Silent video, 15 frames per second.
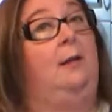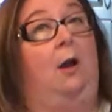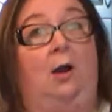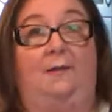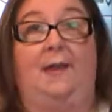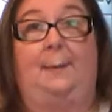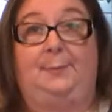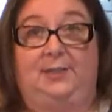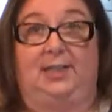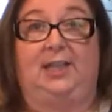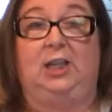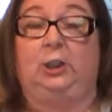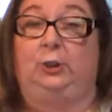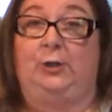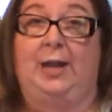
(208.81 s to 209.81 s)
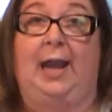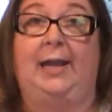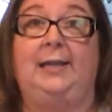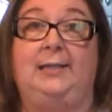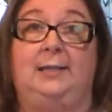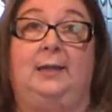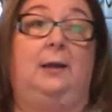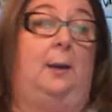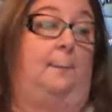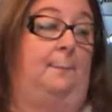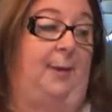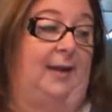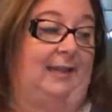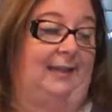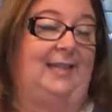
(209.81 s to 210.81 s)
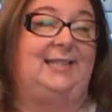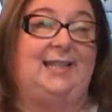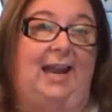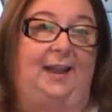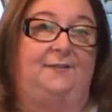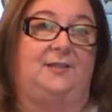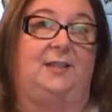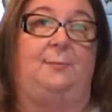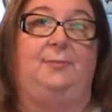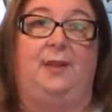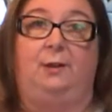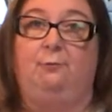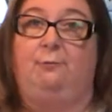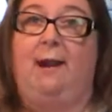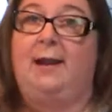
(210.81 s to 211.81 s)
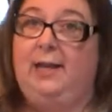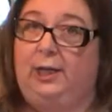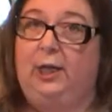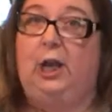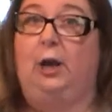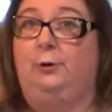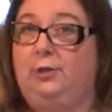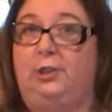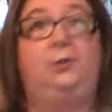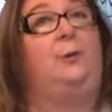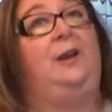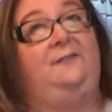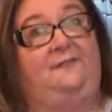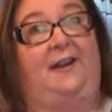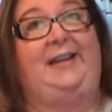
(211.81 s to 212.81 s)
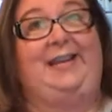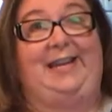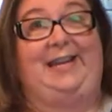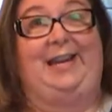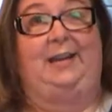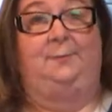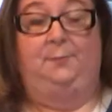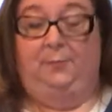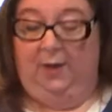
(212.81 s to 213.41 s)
on that particular night, but at least I have something ready to go to if I need it.